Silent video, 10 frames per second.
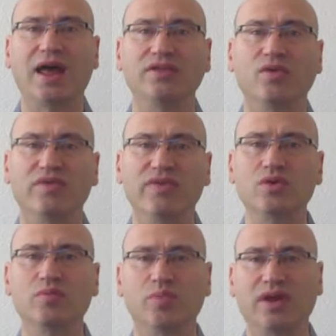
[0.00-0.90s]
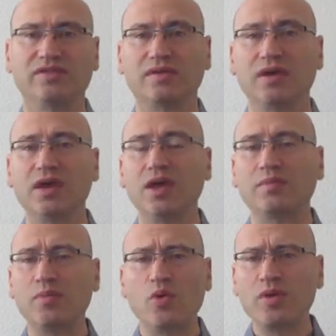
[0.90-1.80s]
and the reviewing press,
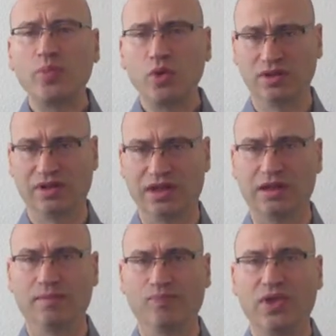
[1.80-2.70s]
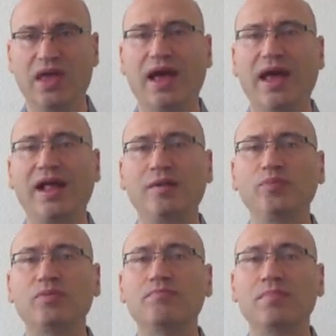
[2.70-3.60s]
but more importantly,
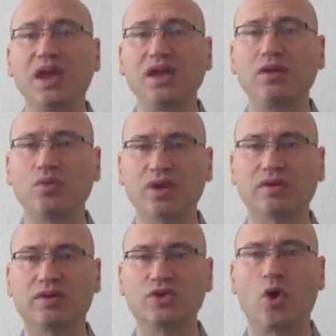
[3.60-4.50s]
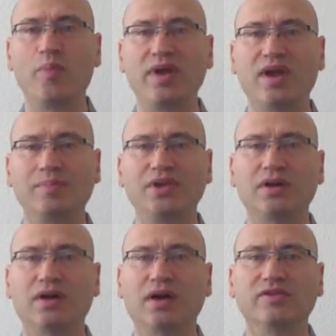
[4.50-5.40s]
helped many readers open up
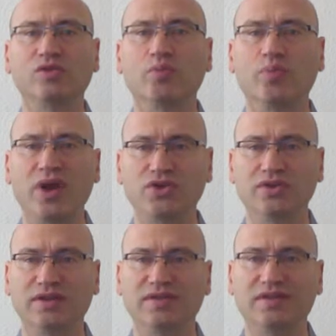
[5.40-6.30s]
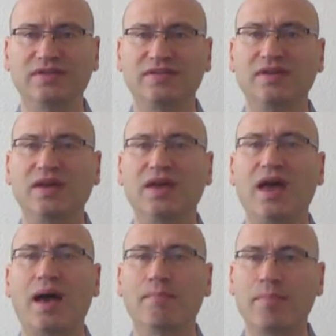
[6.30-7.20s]
their eyes to prejudices
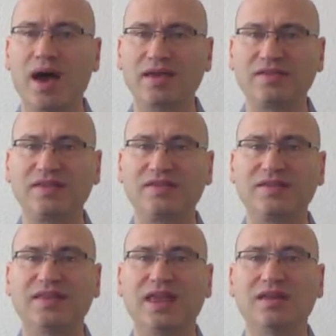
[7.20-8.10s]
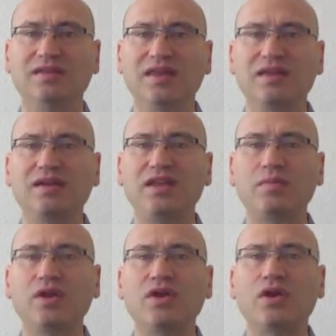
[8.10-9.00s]
and biases they didn't
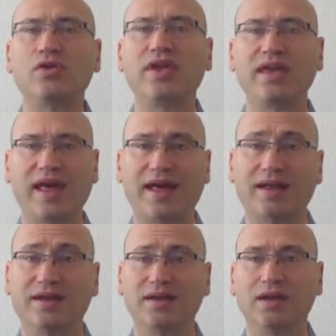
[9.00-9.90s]
even know they had,